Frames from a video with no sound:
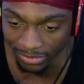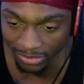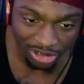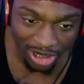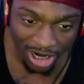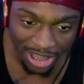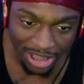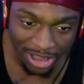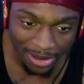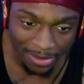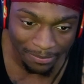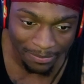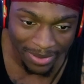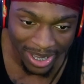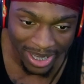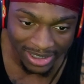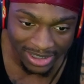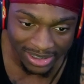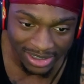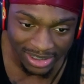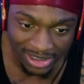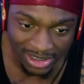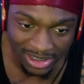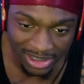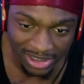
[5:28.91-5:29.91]
Try your
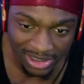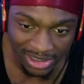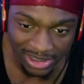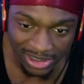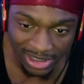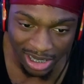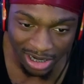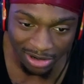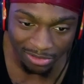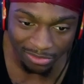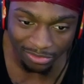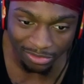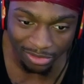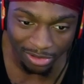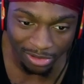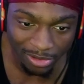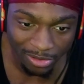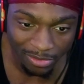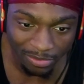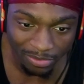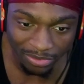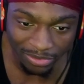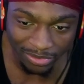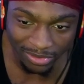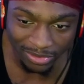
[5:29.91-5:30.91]
best to just, I don't
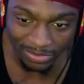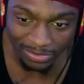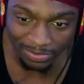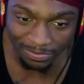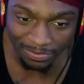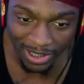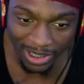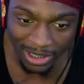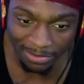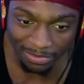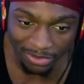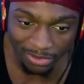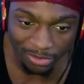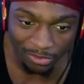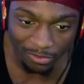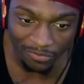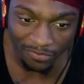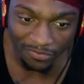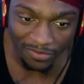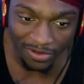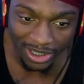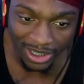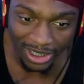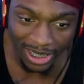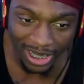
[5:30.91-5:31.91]
know, pick up a new
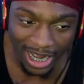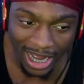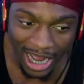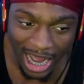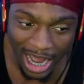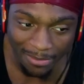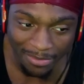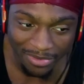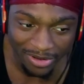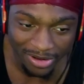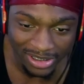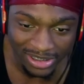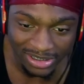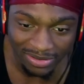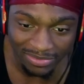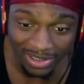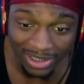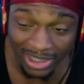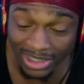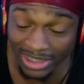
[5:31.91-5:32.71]
fucking hobby or something.